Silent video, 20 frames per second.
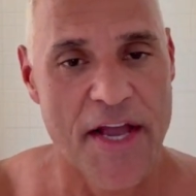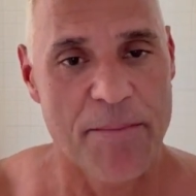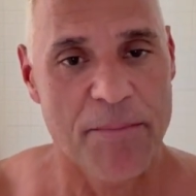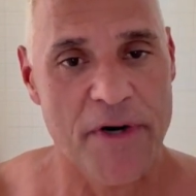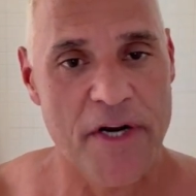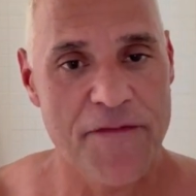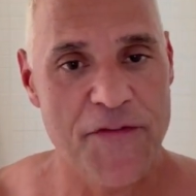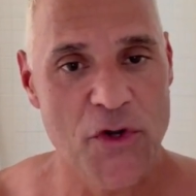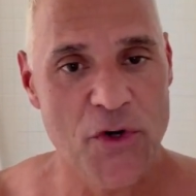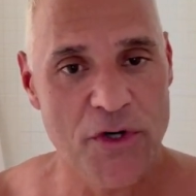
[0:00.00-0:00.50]

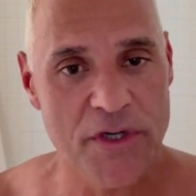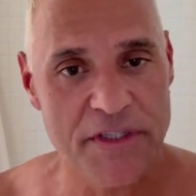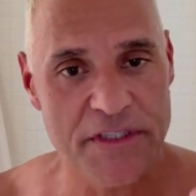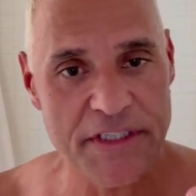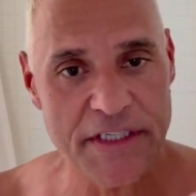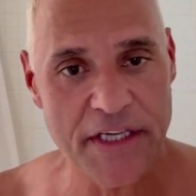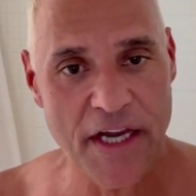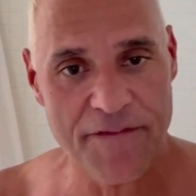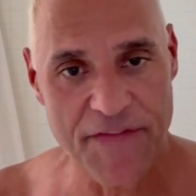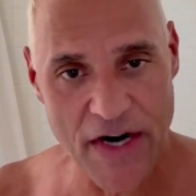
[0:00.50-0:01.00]
but
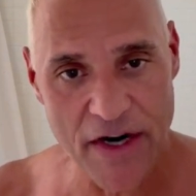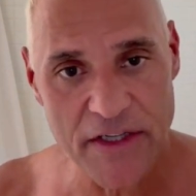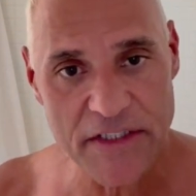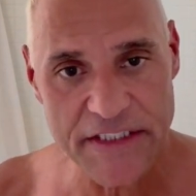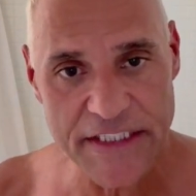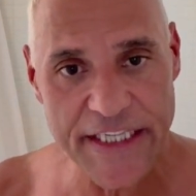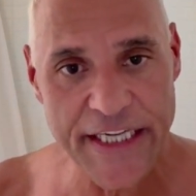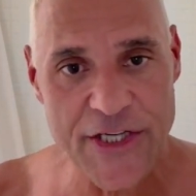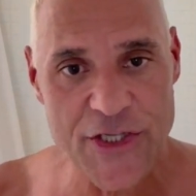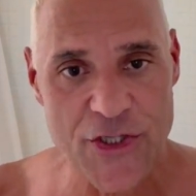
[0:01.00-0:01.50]
if our
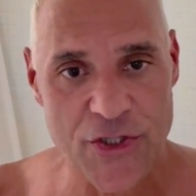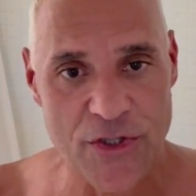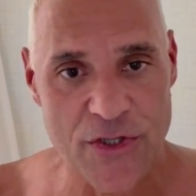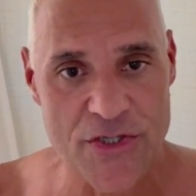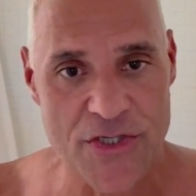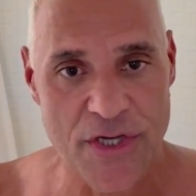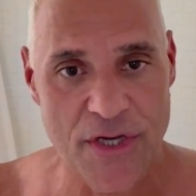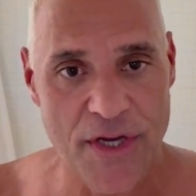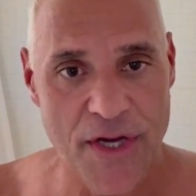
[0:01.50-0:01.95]
teachers